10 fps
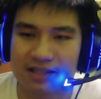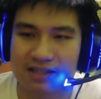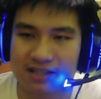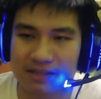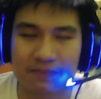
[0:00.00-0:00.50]

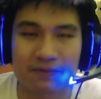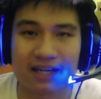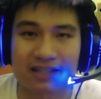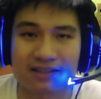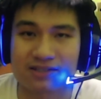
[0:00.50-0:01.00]
some of you
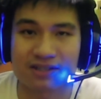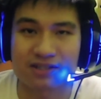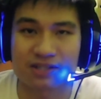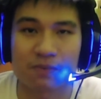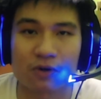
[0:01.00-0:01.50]
can consider
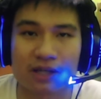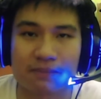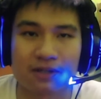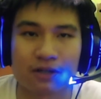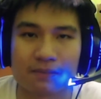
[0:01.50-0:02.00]
supporting
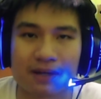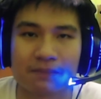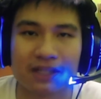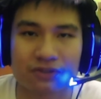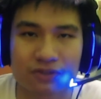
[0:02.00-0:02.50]
me on my
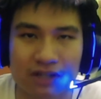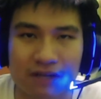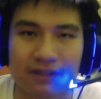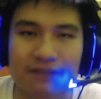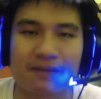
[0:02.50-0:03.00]
Patreon. I
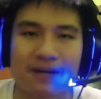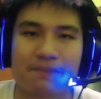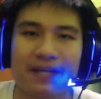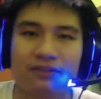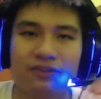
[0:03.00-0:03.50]
will leave my
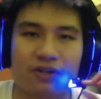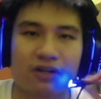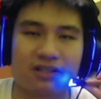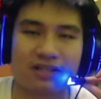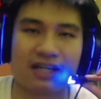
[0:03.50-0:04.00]

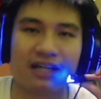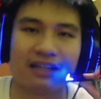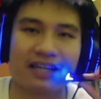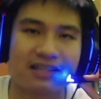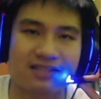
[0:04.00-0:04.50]
Patreon
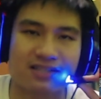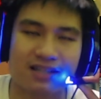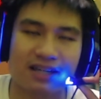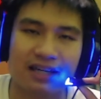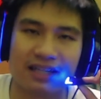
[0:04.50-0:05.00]
links
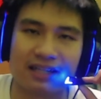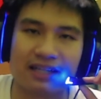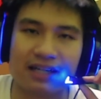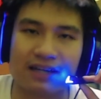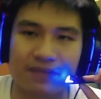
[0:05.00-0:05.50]
in
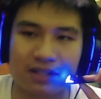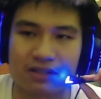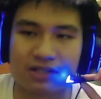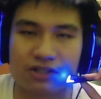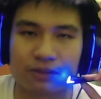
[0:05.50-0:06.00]
the, you know,
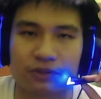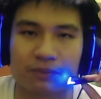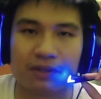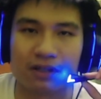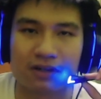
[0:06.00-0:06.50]
description
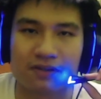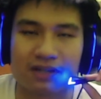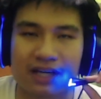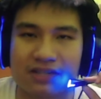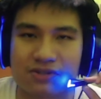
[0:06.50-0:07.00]
below,
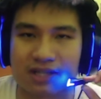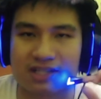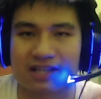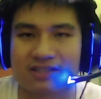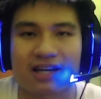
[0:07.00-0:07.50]
as you guys
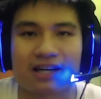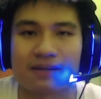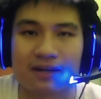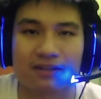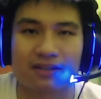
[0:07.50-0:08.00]
can check
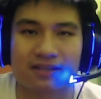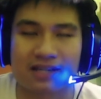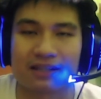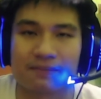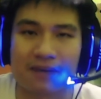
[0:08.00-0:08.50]
them out
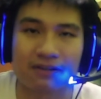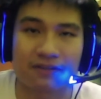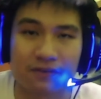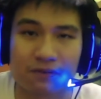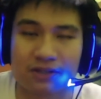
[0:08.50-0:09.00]

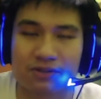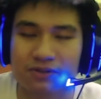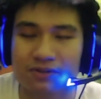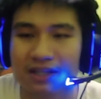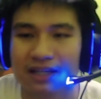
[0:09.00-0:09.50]
if you want to.